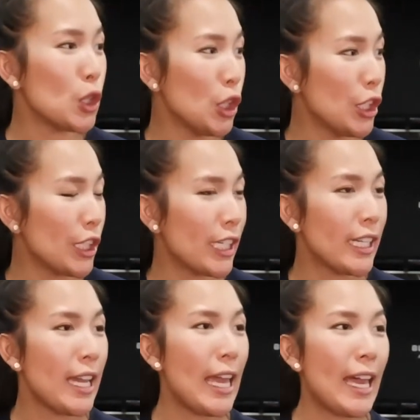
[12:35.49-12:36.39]

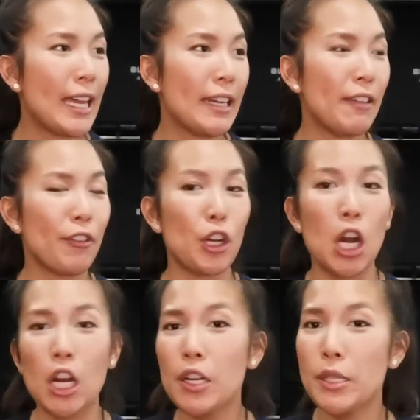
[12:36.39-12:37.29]
look at if a
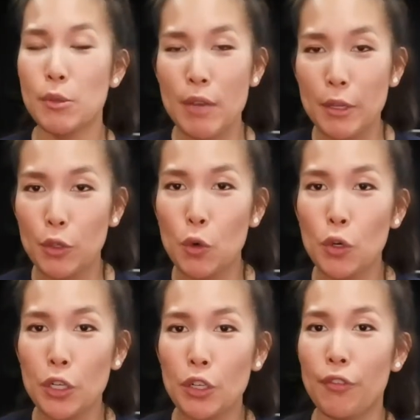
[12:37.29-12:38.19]
car is around the
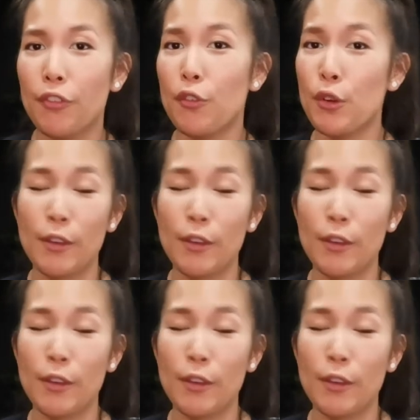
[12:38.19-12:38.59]
corner